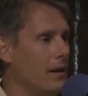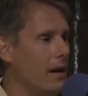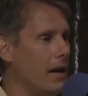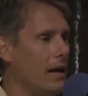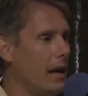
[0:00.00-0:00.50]

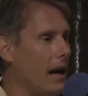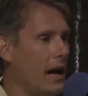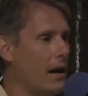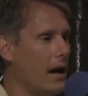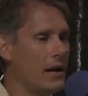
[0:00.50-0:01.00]
and and
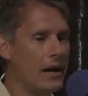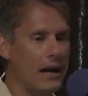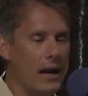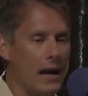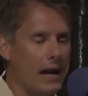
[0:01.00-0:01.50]
I, nice, I,
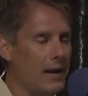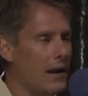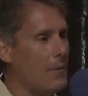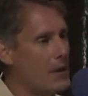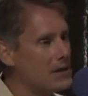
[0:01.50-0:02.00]
yeah. and
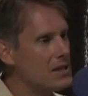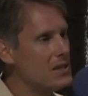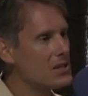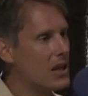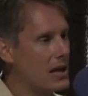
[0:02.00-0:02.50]
a
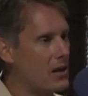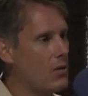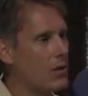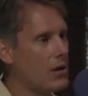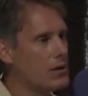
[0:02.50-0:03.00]
business like
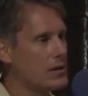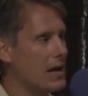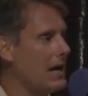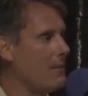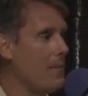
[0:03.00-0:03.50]
yours
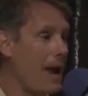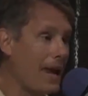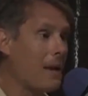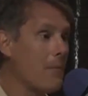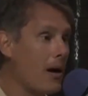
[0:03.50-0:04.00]

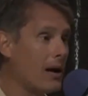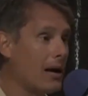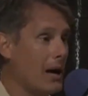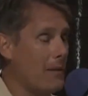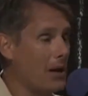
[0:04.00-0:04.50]
making
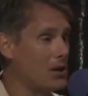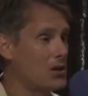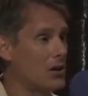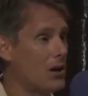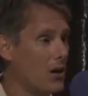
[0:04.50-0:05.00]
money and making
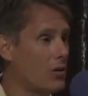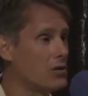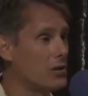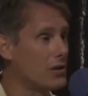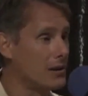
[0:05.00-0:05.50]
sure our
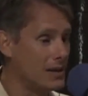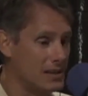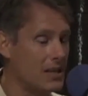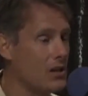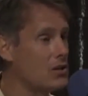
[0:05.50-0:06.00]
culture
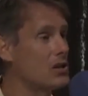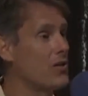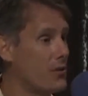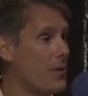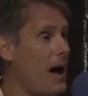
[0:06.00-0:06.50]
continues
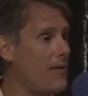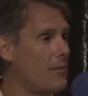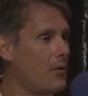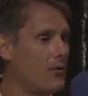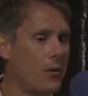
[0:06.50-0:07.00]
to thrive
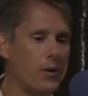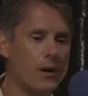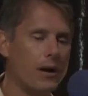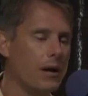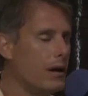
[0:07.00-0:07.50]
and move forward,
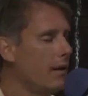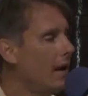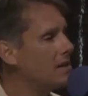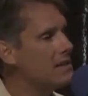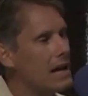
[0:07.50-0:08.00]

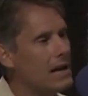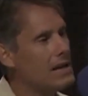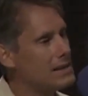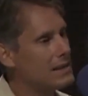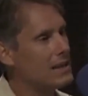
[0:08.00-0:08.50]
that's not an
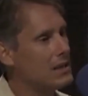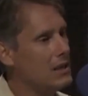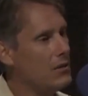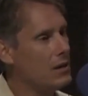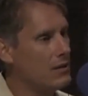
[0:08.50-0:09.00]
easy thing to
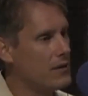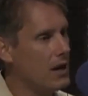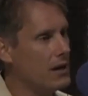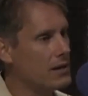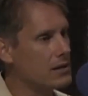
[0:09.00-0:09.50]
do, and you've
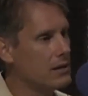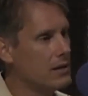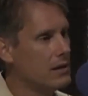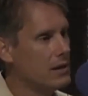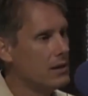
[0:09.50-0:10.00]
done it.
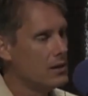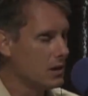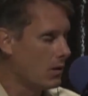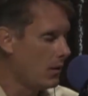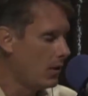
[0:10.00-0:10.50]
right.
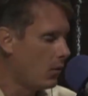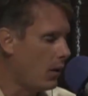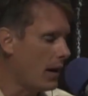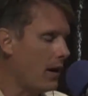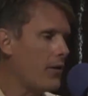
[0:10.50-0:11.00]
So,
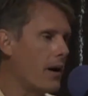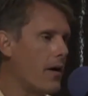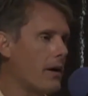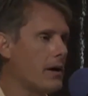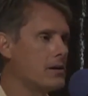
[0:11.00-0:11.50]
what other
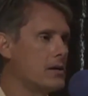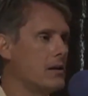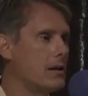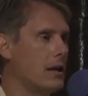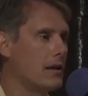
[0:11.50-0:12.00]
areas do
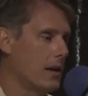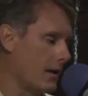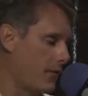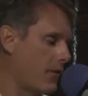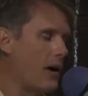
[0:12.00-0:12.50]
you think?
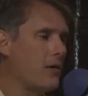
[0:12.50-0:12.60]
Like, for are you